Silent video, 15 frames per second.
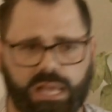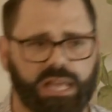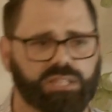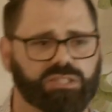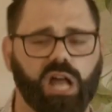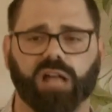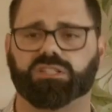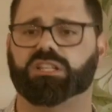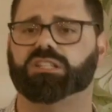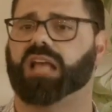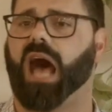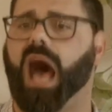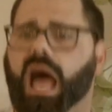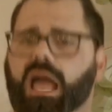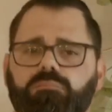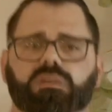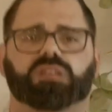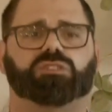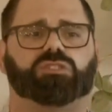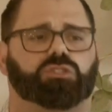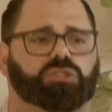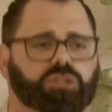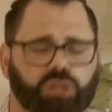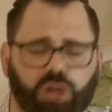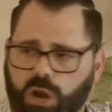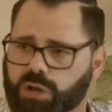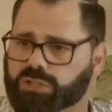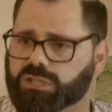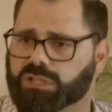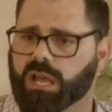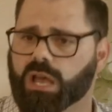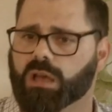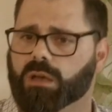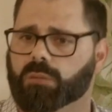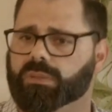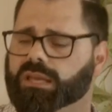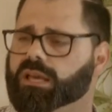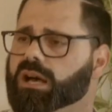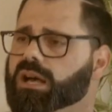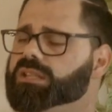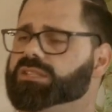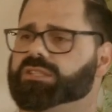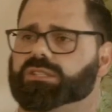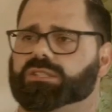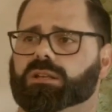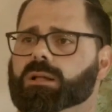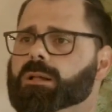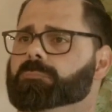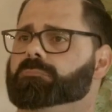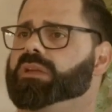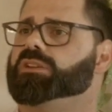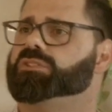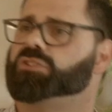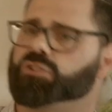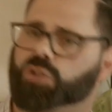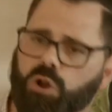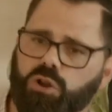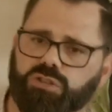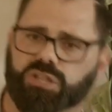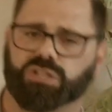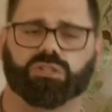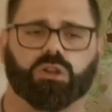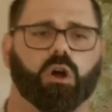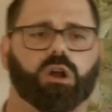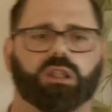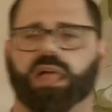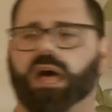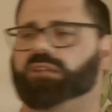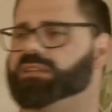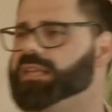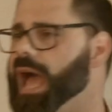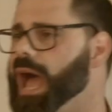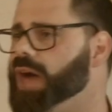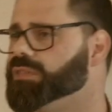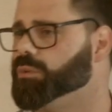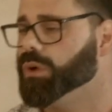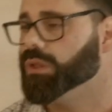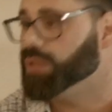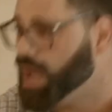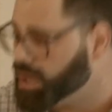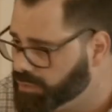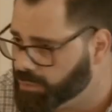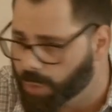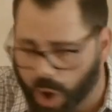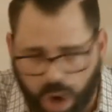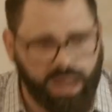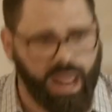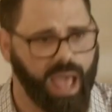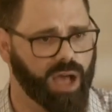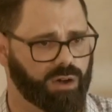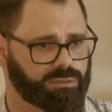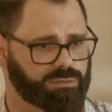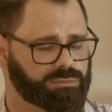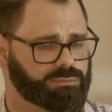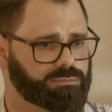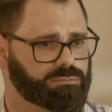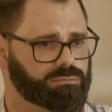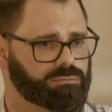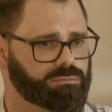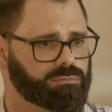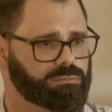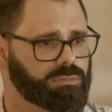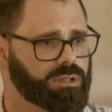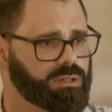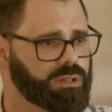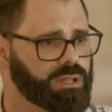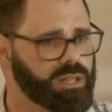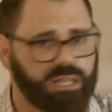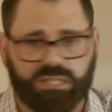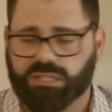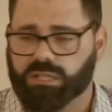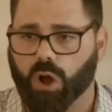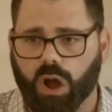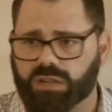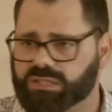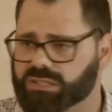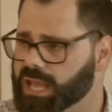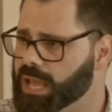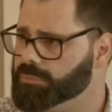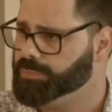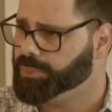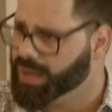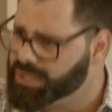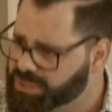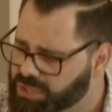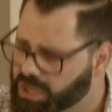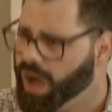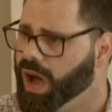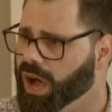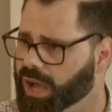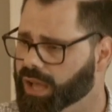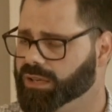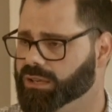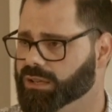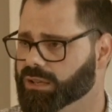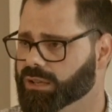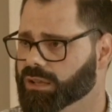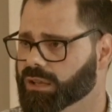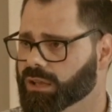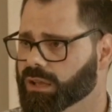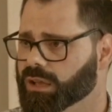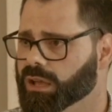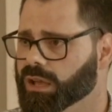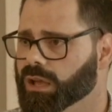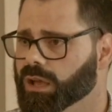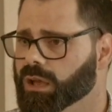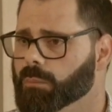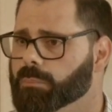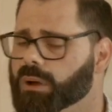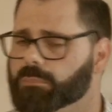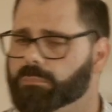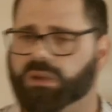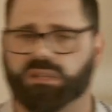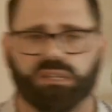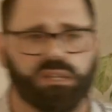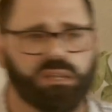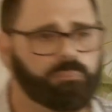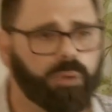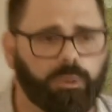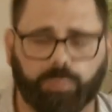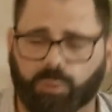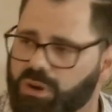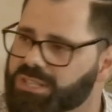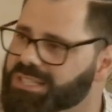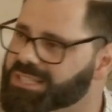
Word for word: It's not just I miss church because, because churches aren't allowed to gather. Well, a lot of them are now, at least in our state, praise God. But, but people are